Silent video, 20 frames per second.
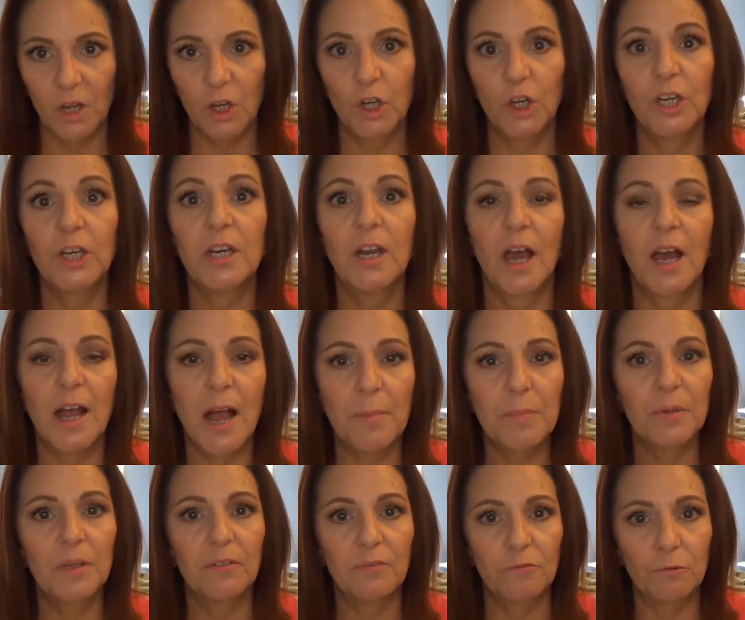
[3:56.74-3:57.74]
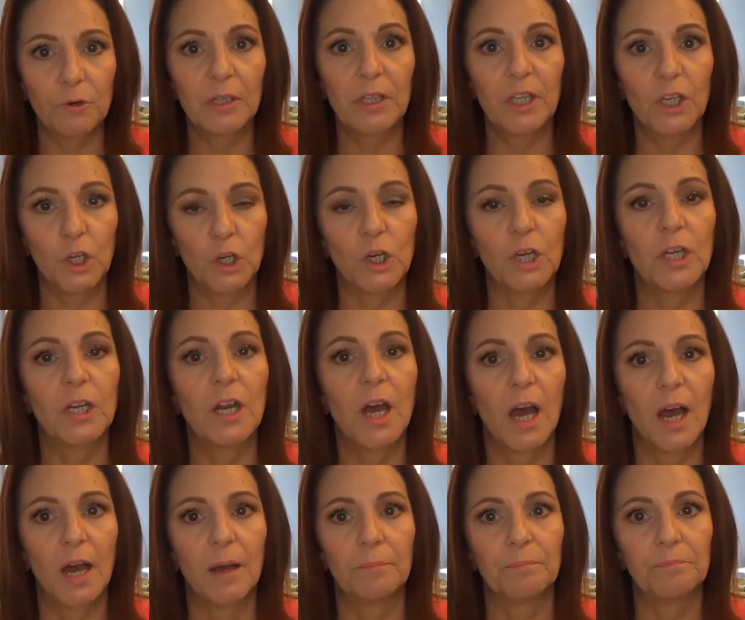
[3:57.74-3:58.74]
good, a couple of really good
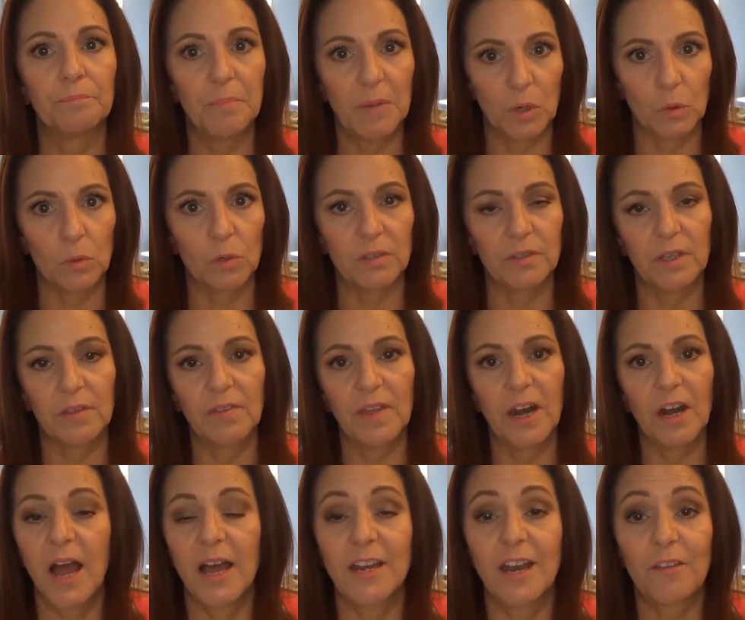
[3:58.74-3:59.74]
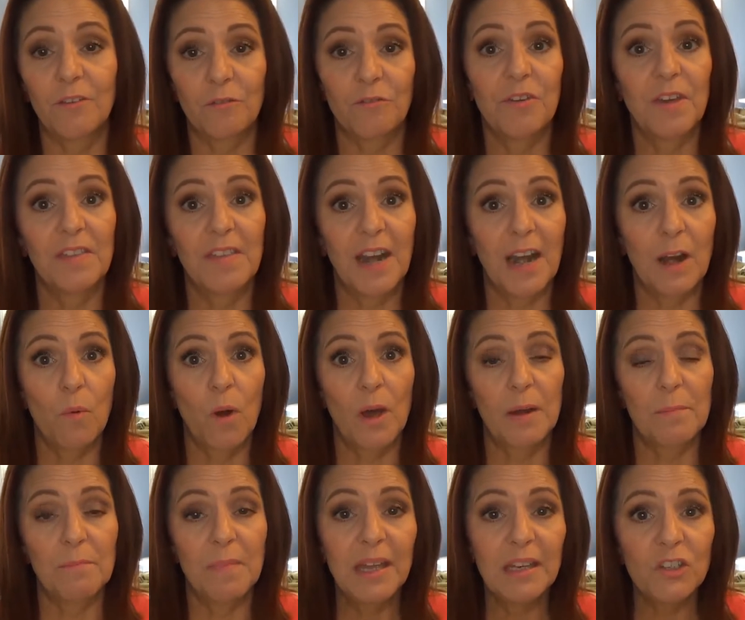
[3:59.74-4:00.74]
minerals in there. Another thing
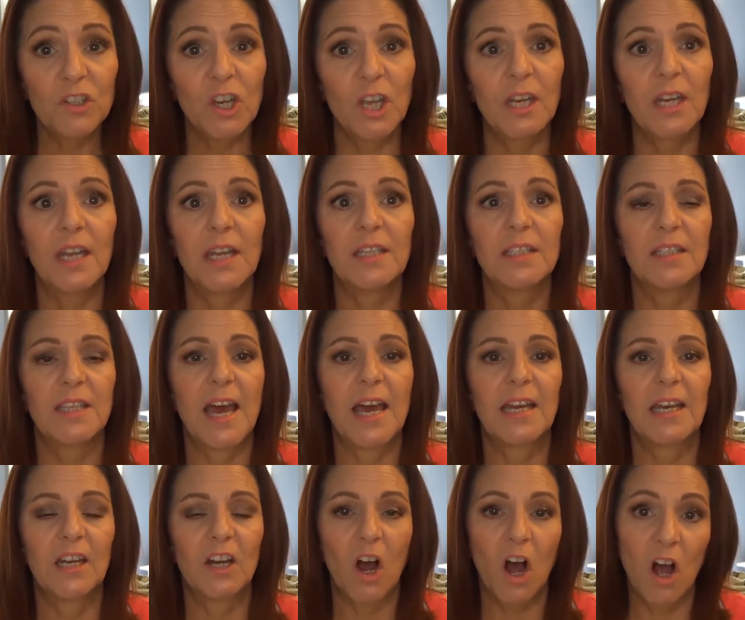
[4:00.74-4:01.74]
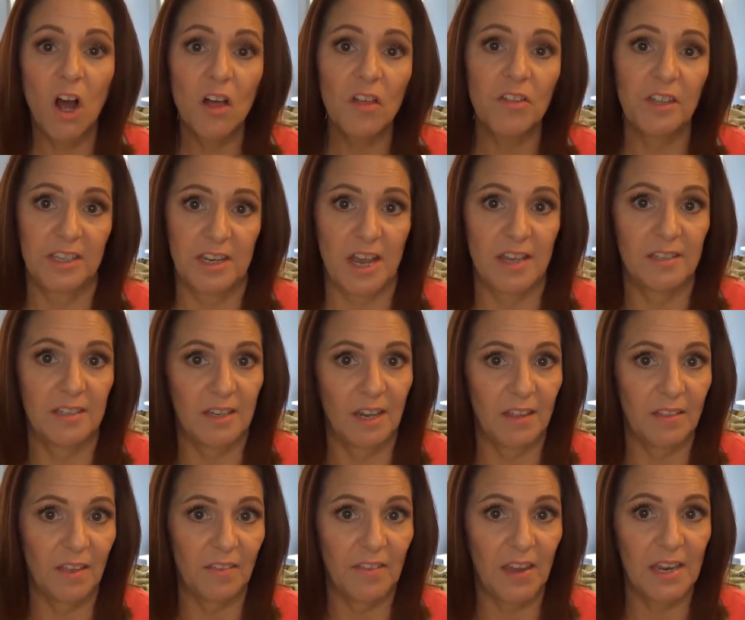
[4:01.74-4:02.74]
want to mention is that in all the
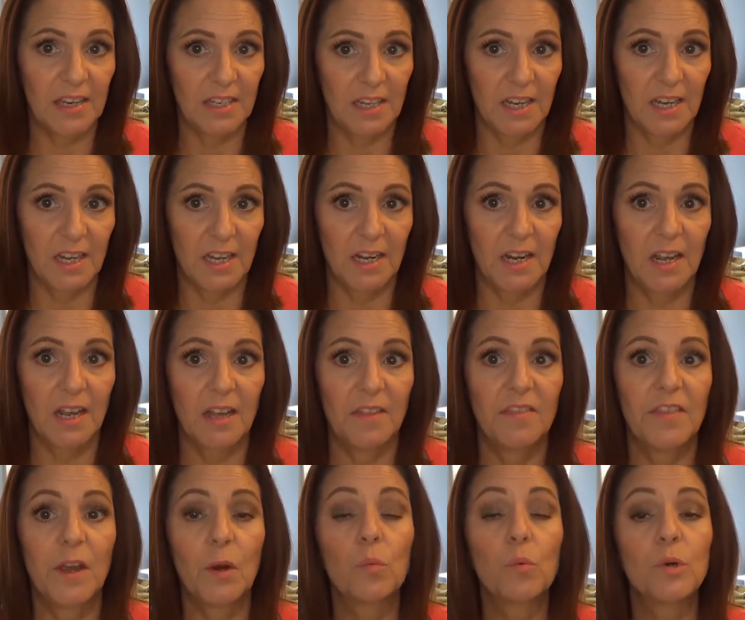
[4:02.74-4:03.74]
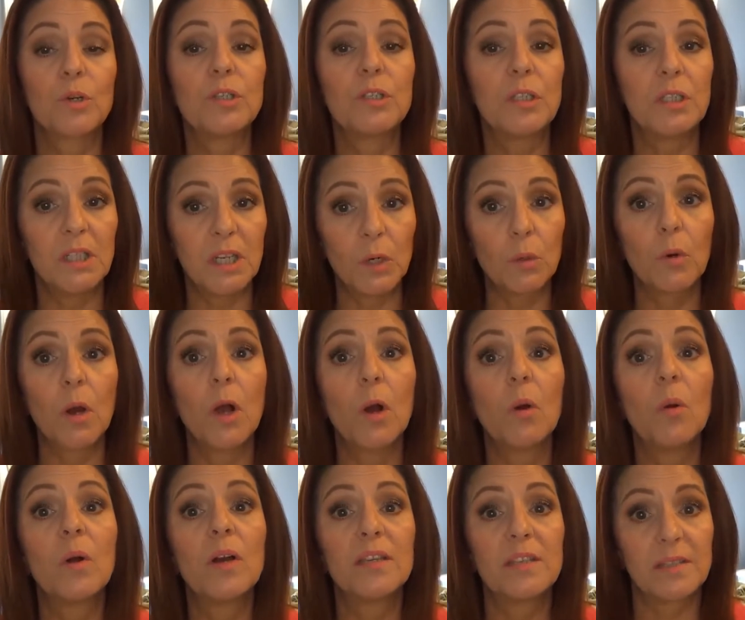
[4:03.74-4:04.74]
testing that they did, there were
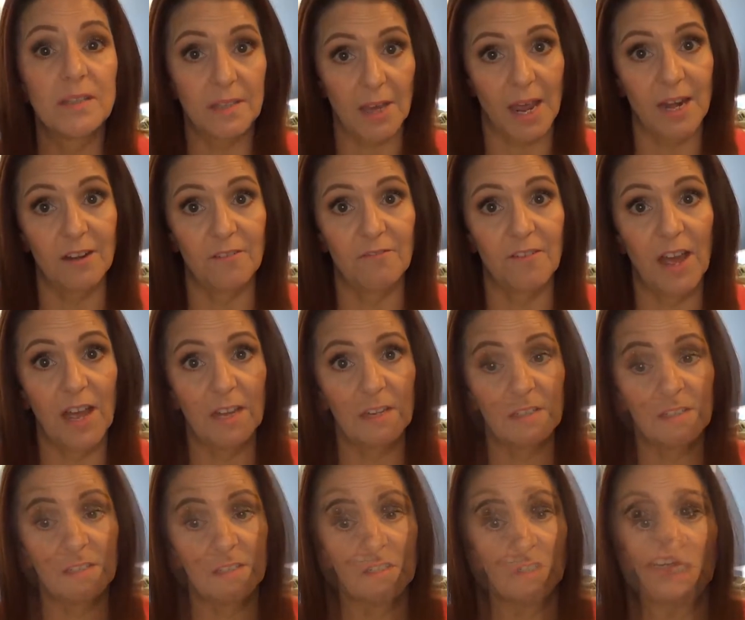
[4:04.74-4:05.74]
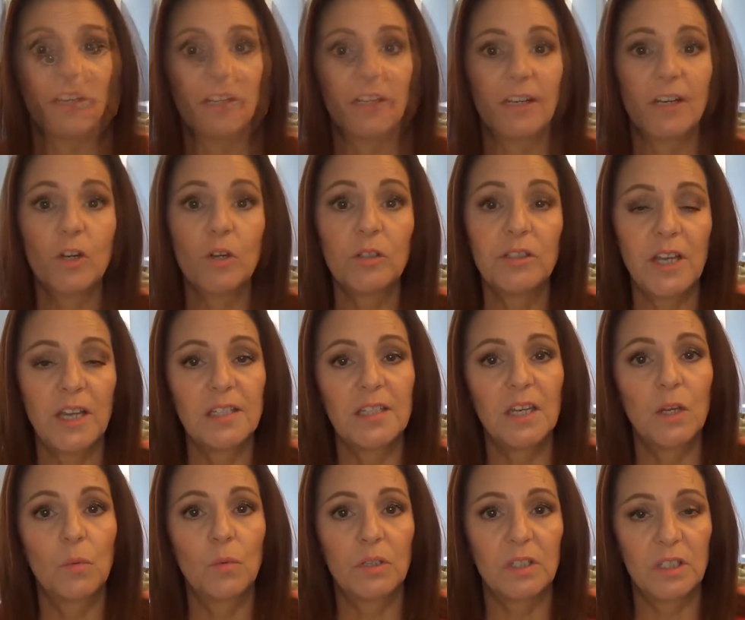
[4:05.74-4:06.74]
0 side effects. The clinical
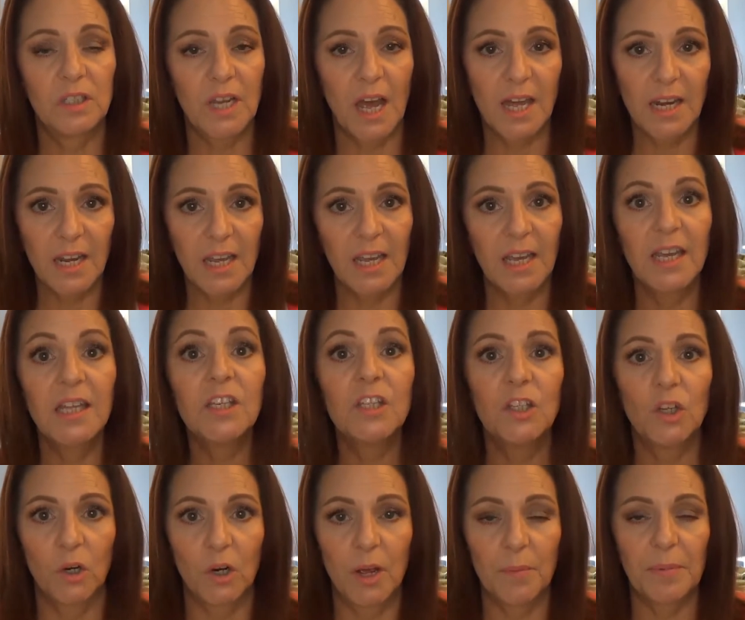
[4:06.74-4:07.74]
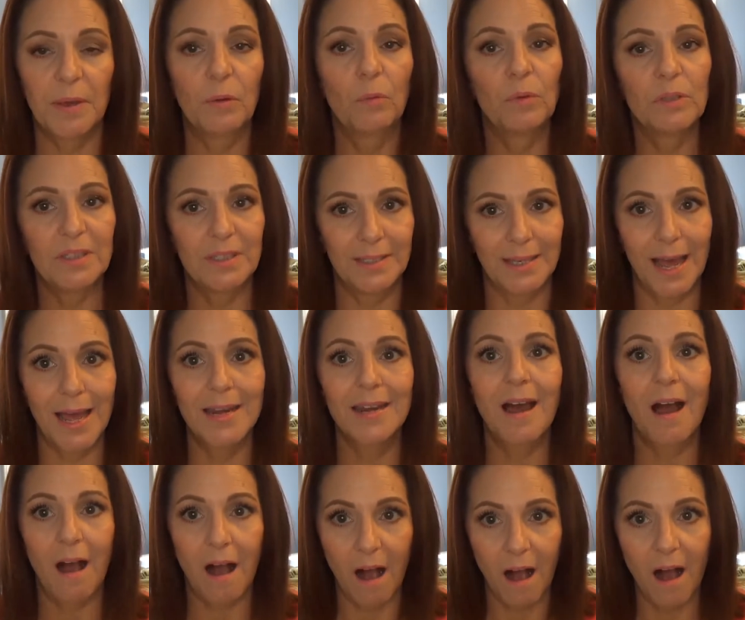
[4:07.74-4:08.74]
testing was done in Europe. It was
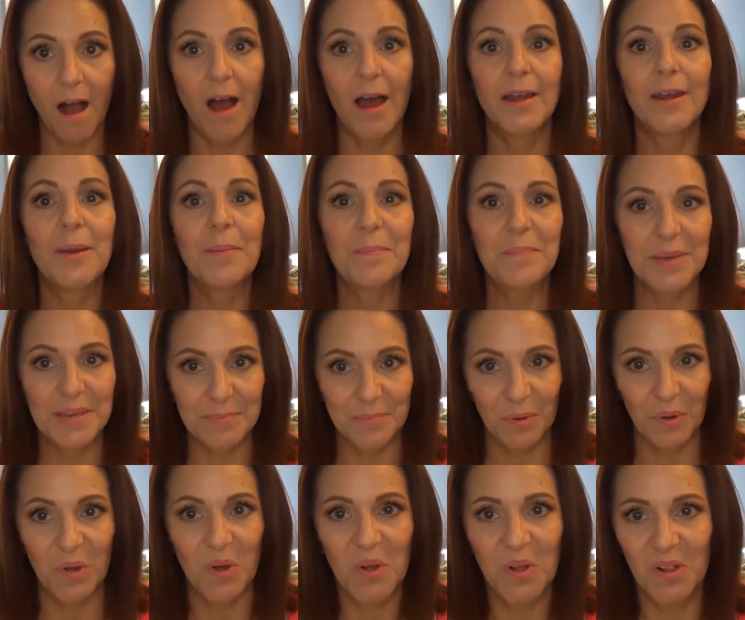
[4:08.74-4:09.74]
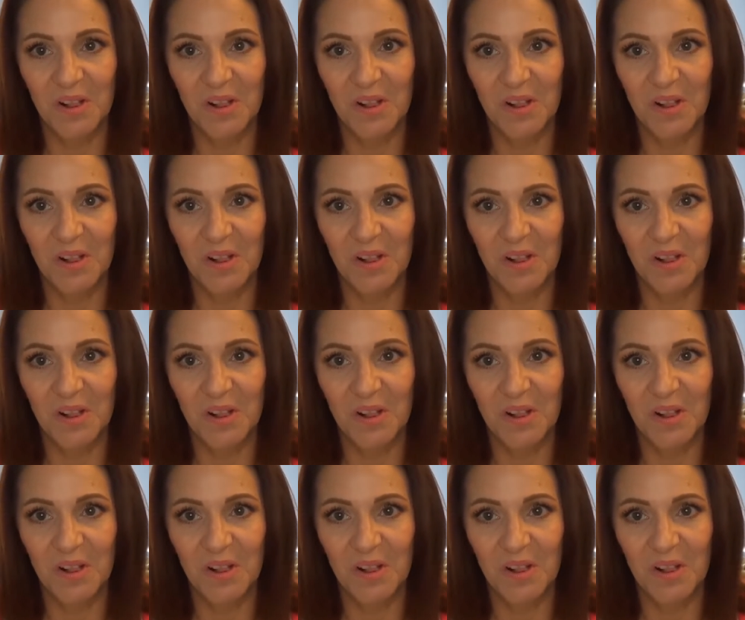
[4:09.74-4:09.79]
done on people,